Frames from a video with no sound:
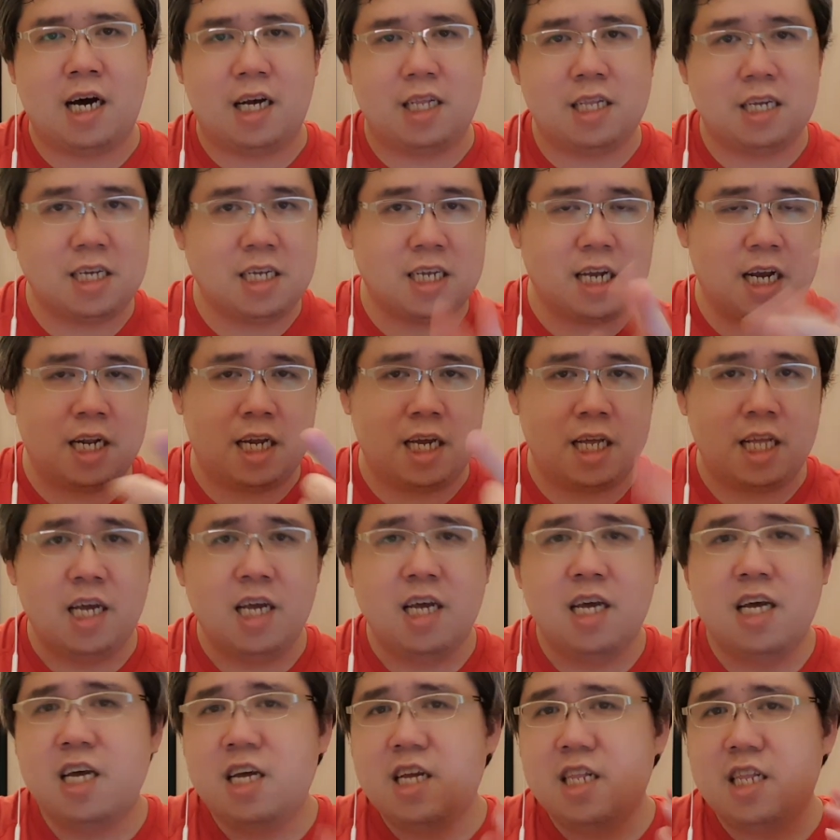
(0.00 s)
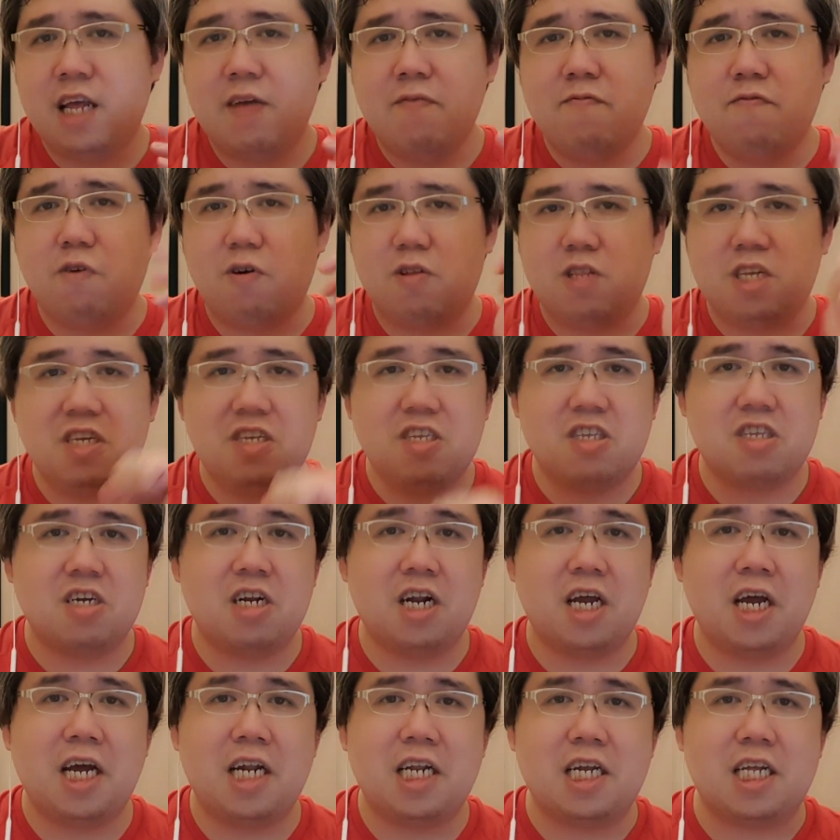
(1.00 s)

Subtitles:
things like that. Then for this Tray